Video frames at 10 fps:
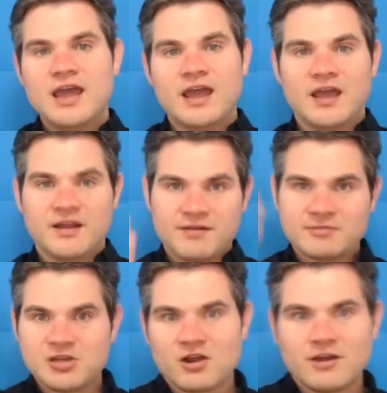And if
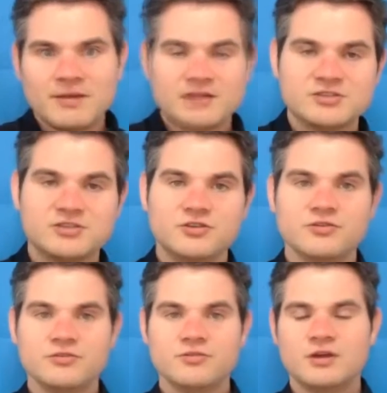I'm talking about
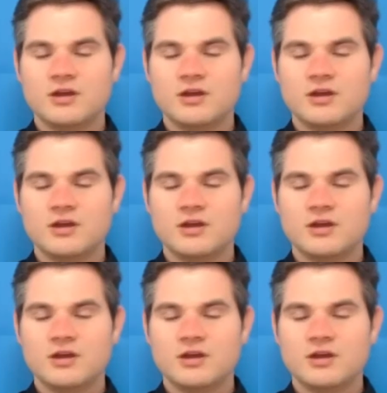you,